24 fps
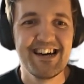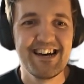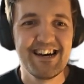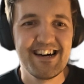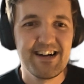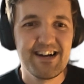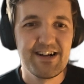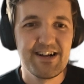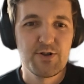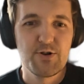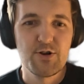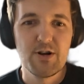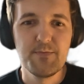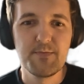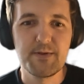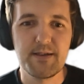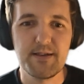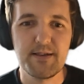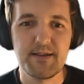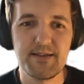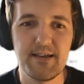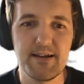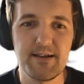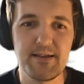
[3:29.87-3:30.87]
Trump
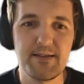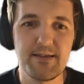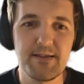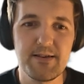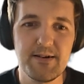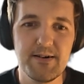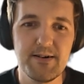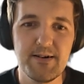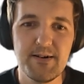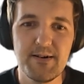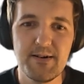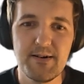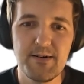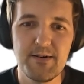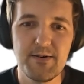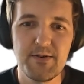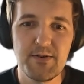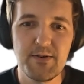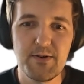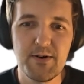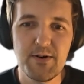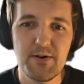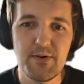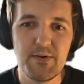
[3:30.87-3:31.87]
says that,
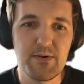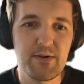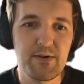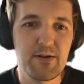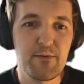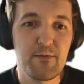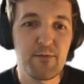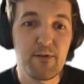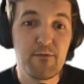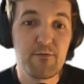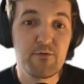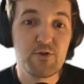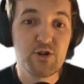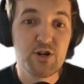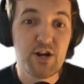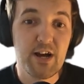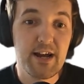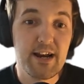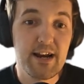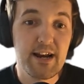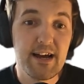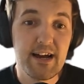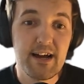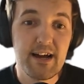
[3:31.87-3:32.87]
if
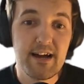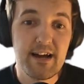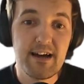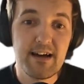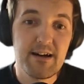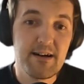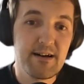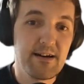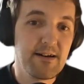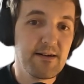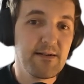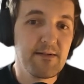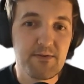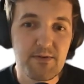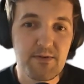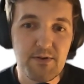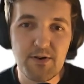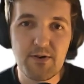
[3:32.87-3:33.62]
China,